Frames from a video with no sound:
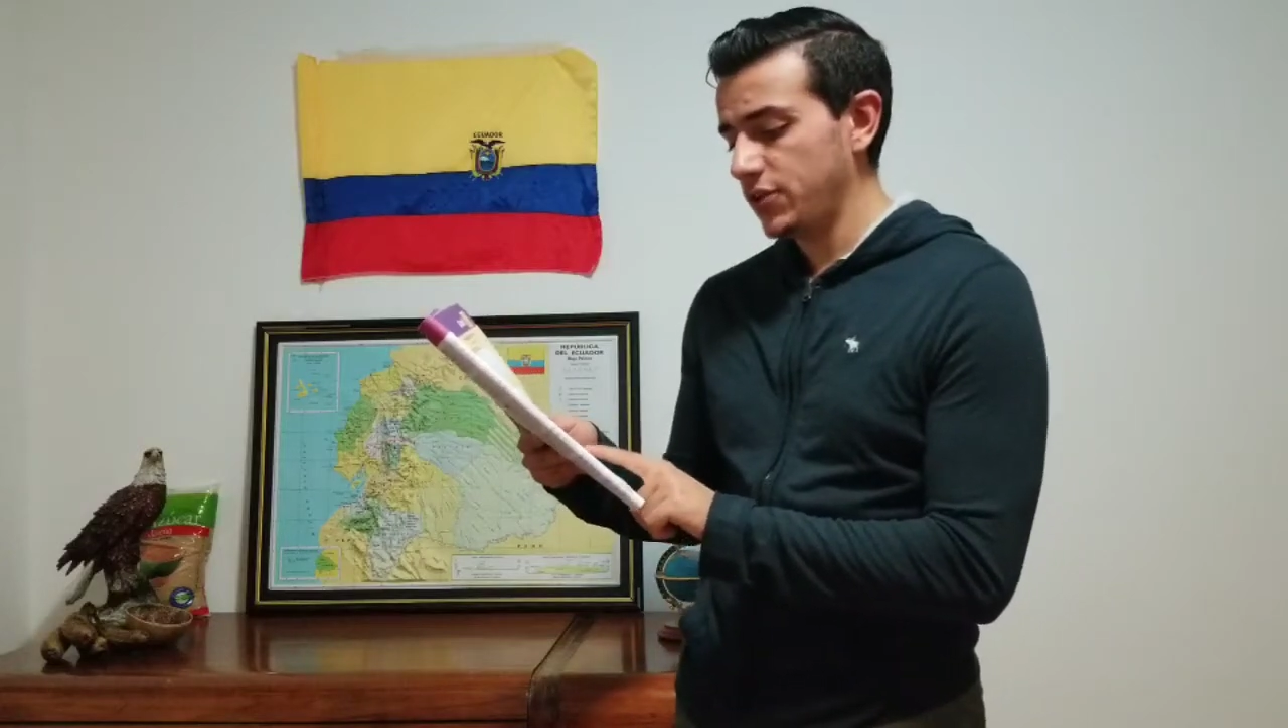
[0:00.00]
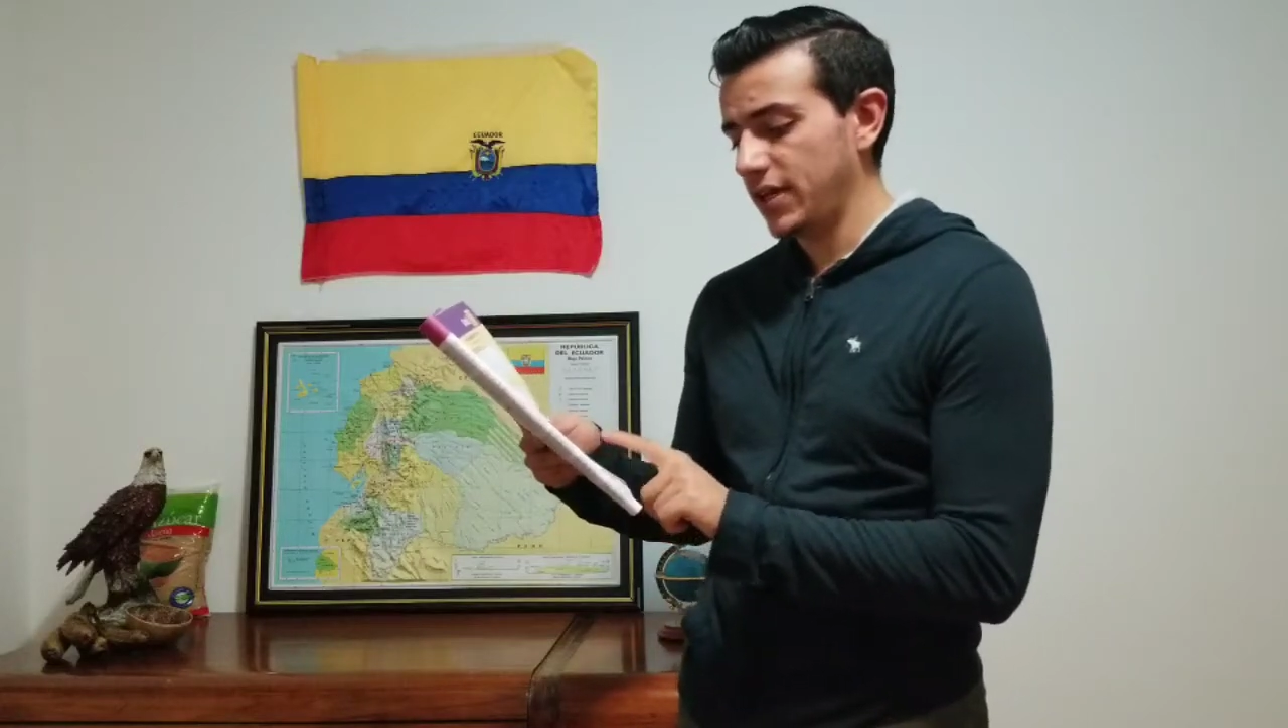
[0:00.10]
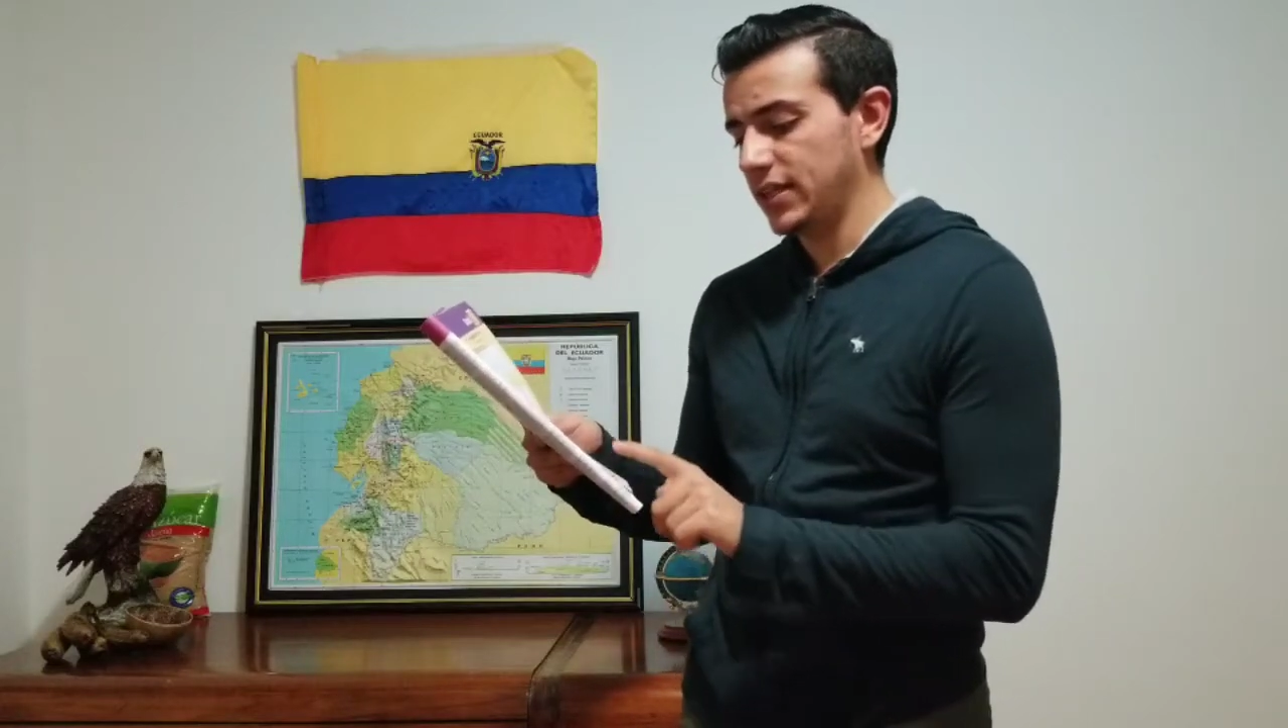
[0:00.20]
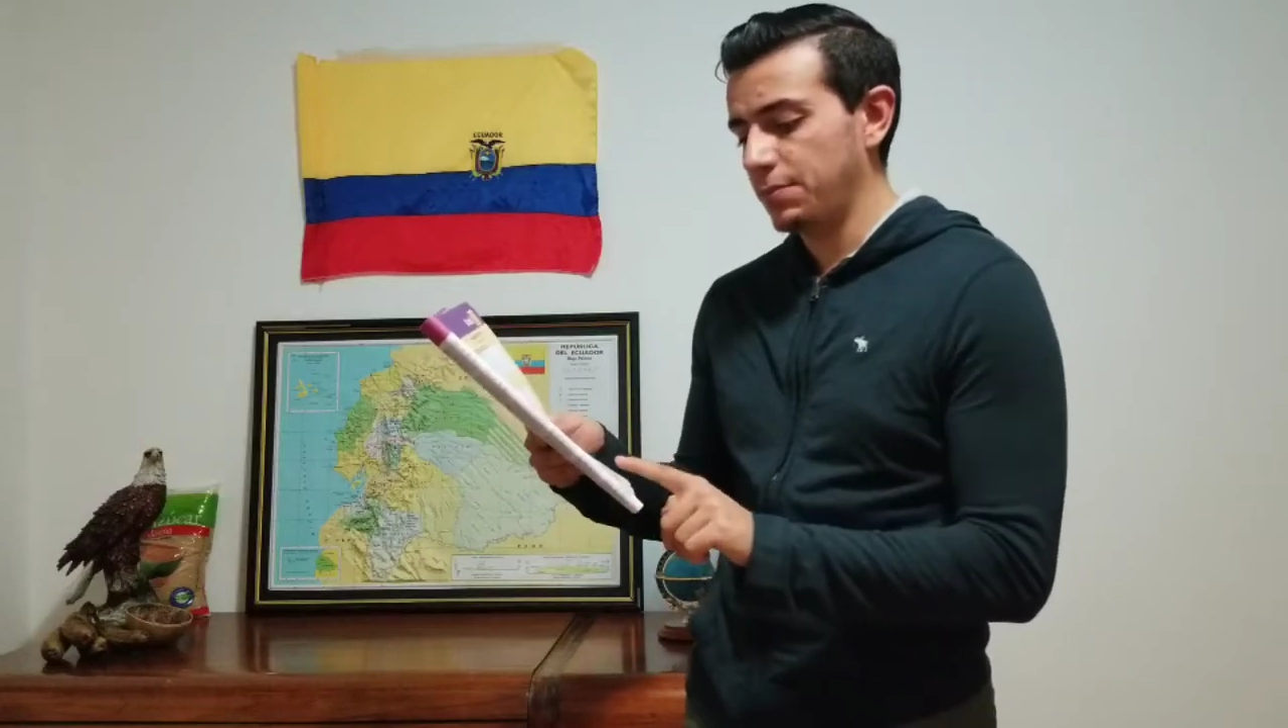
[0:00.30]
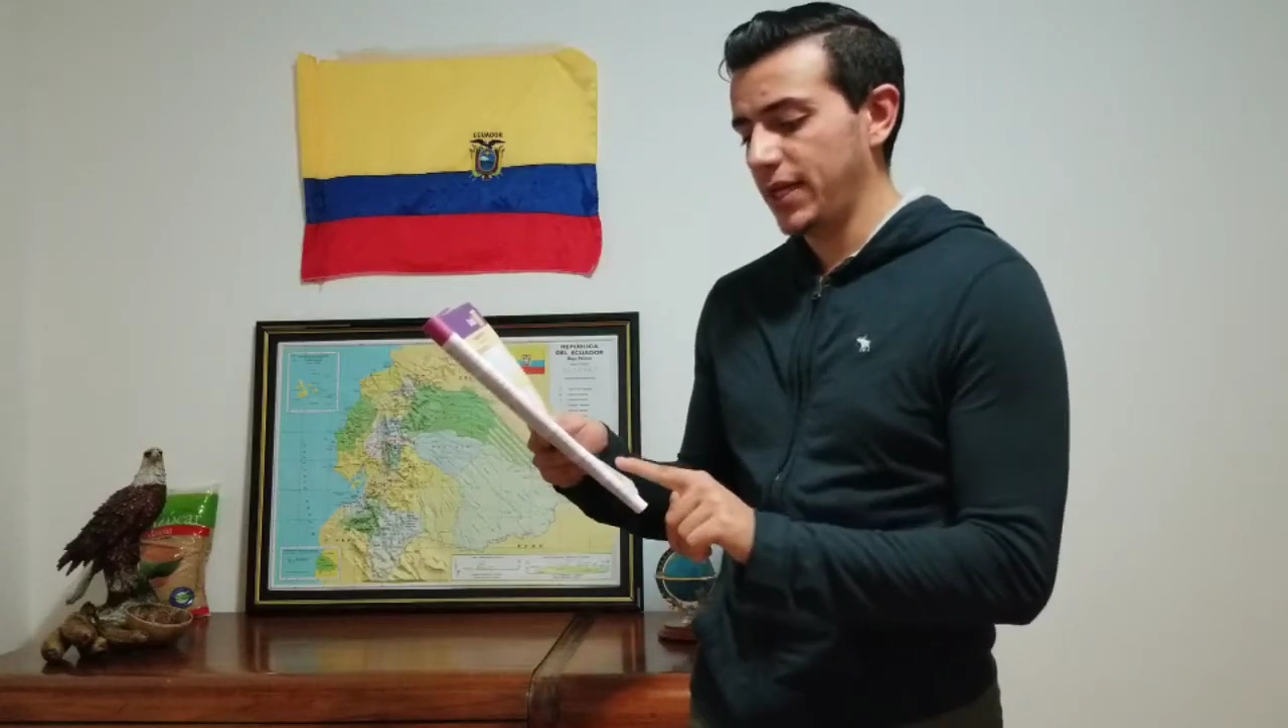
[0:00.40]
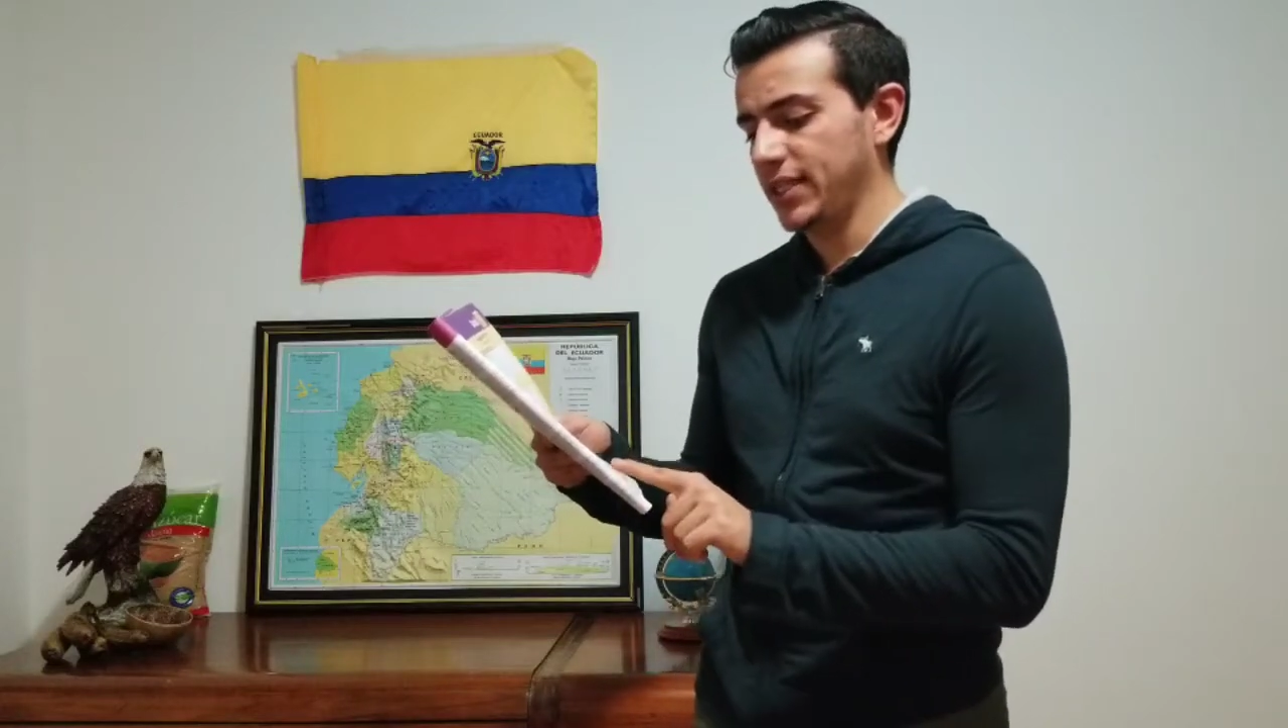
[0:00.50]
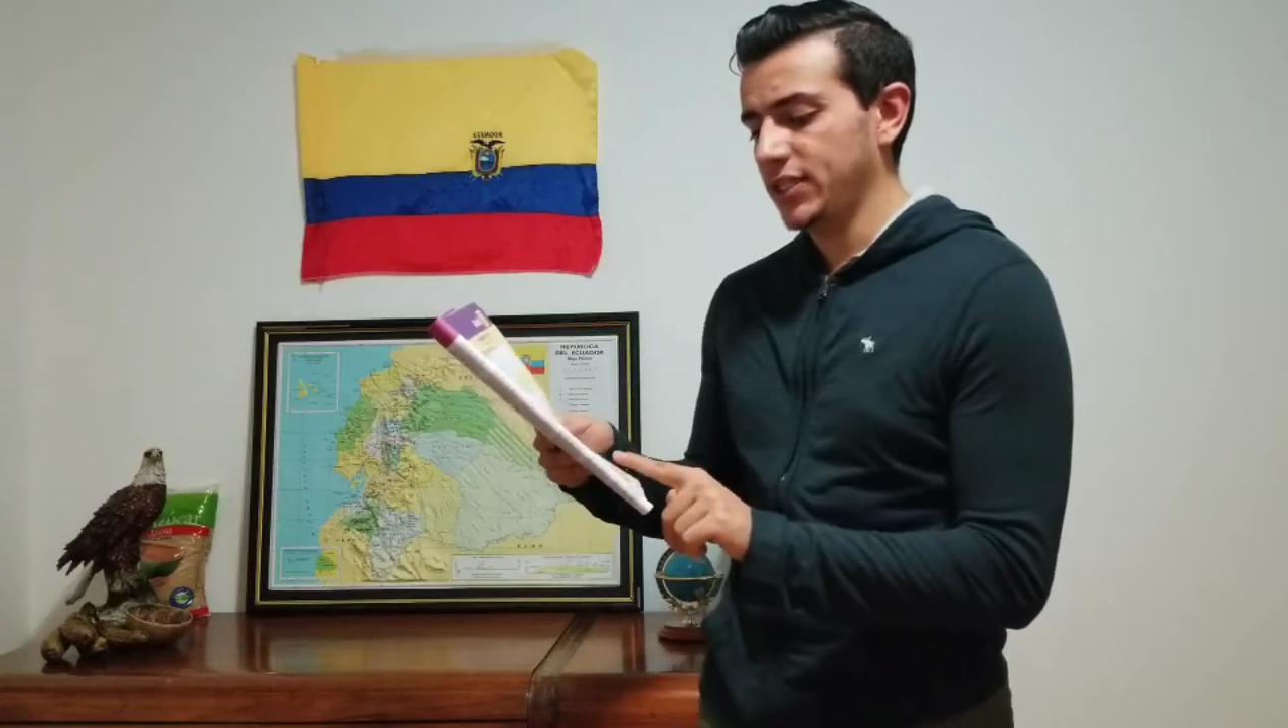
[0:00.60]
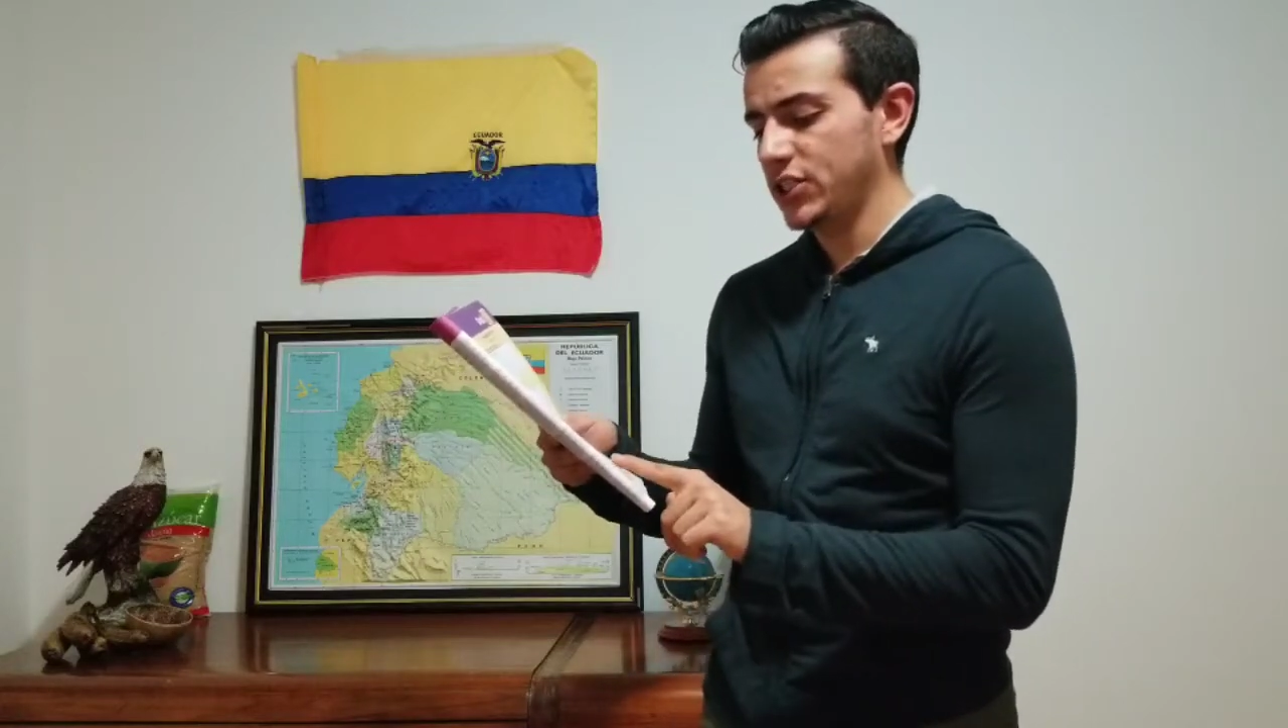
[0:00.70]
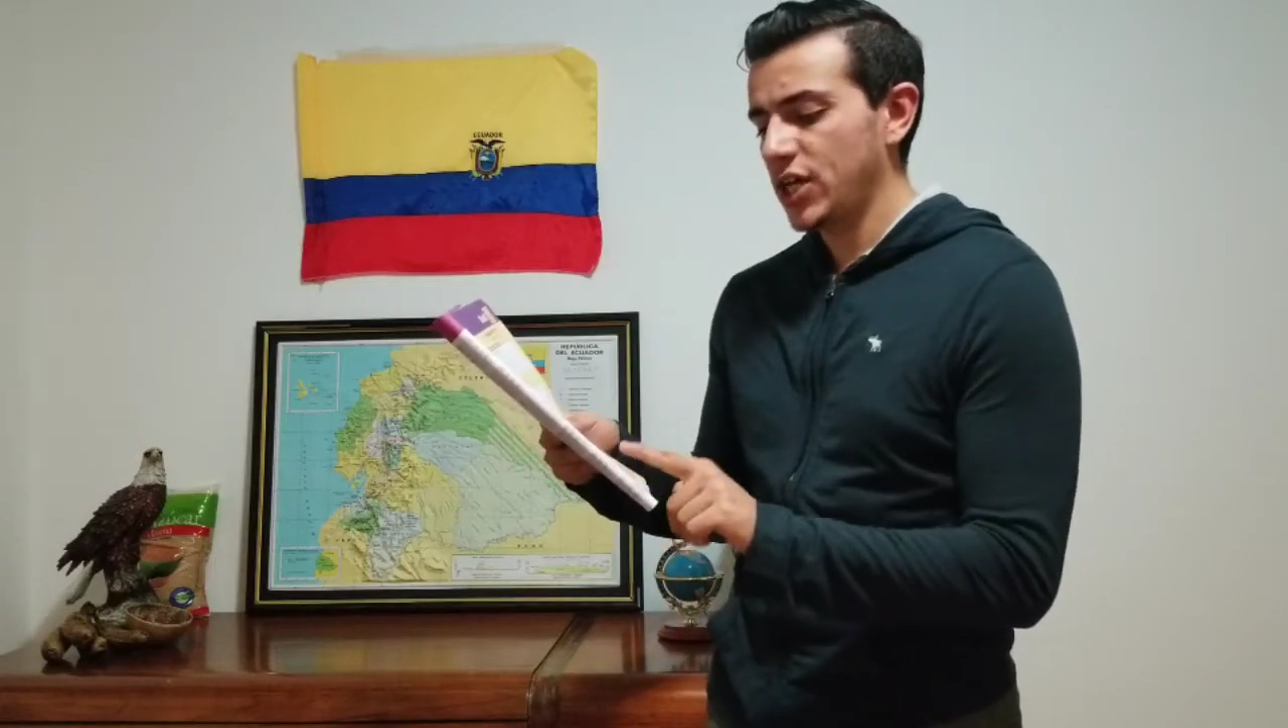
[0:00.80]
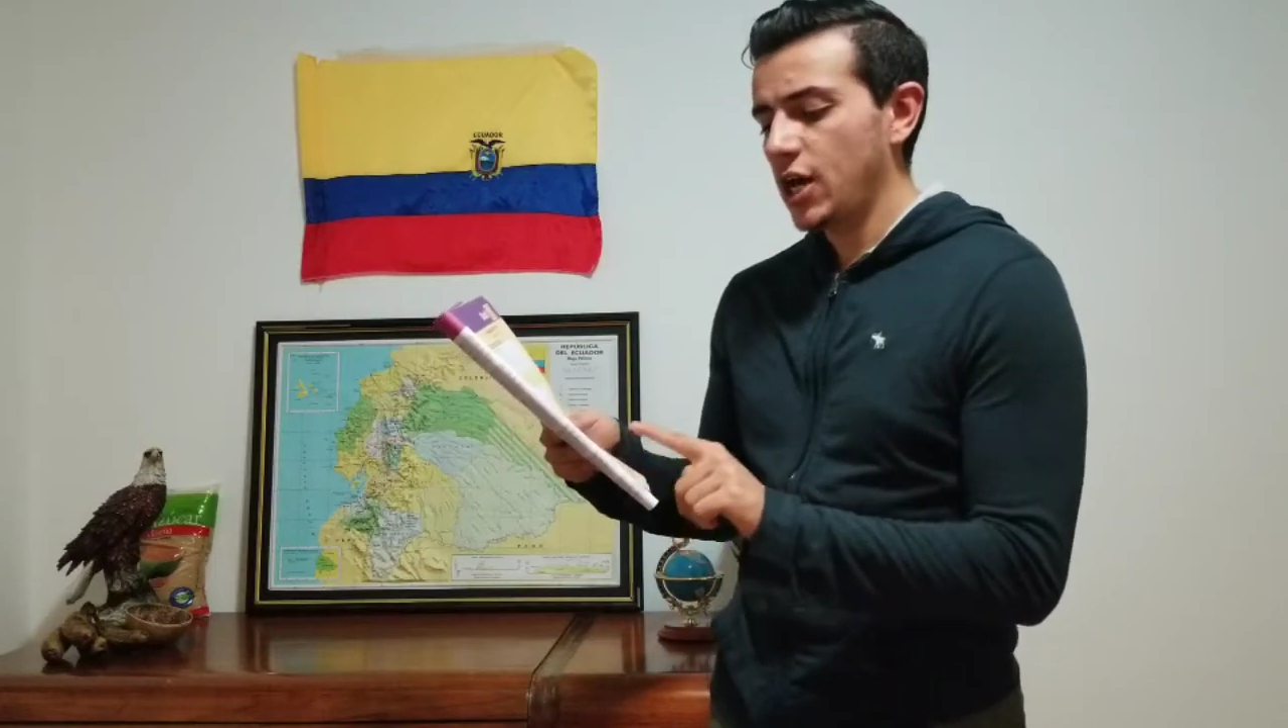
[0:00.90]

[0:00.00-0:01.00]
independence